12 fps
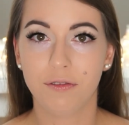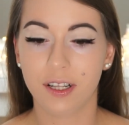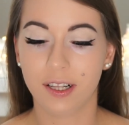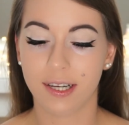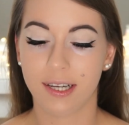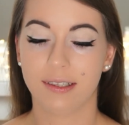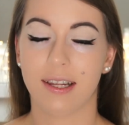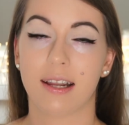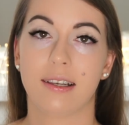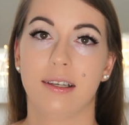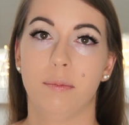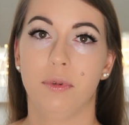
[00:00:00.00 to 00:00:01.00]
feeling
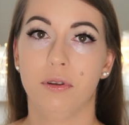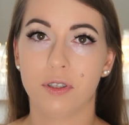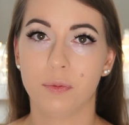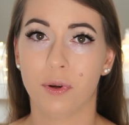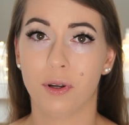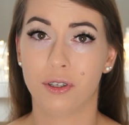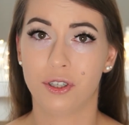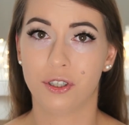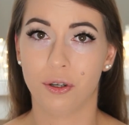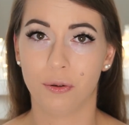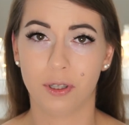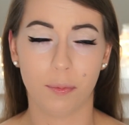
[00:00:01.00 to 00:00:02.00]
that the beauty sponge
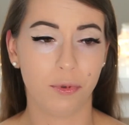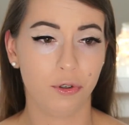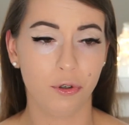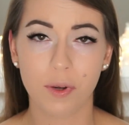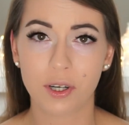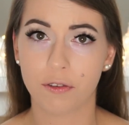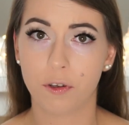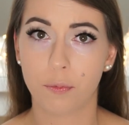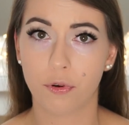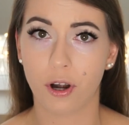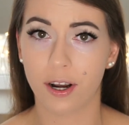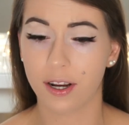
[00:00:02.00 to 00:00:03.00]
soaked up too much of the
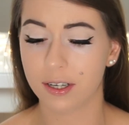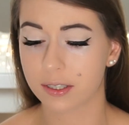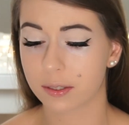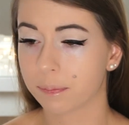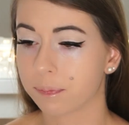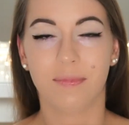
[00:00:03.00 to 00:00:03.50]
product.